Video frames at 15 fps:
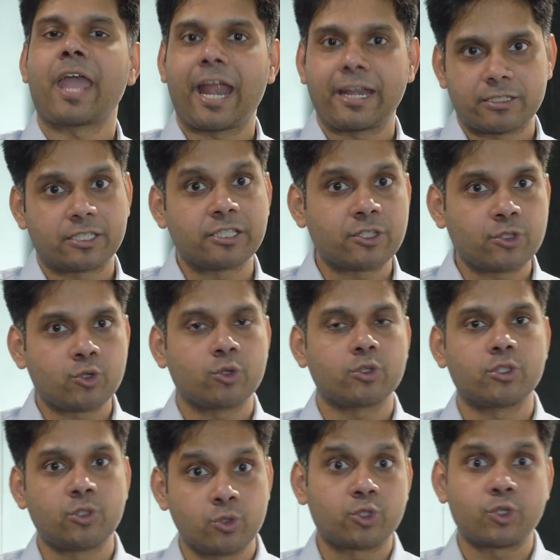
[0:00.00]
And since you,
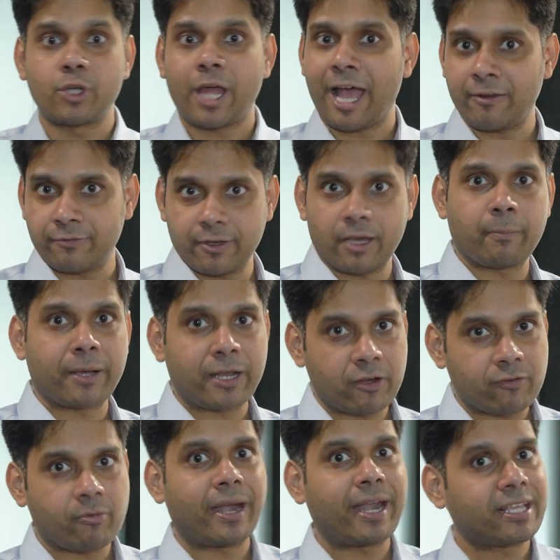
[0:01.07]
you should have a
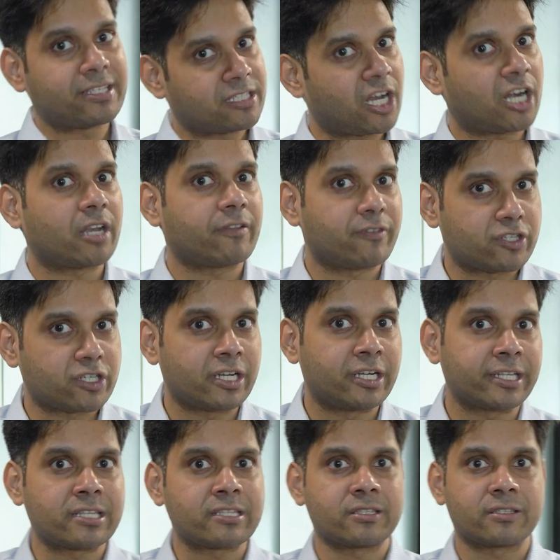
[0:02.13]
bioinformatics and artificial
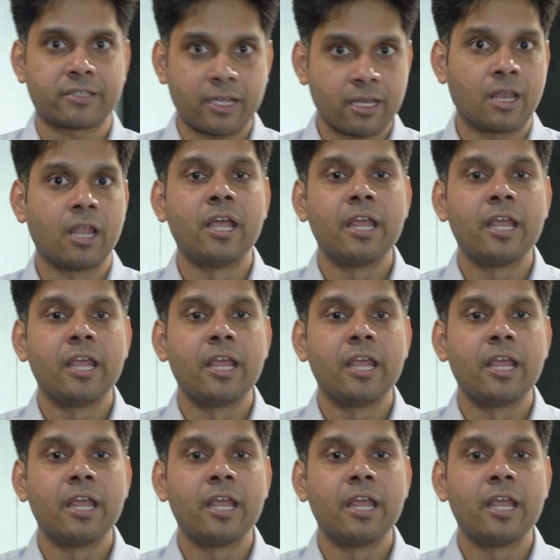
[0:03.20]
intelligence skill,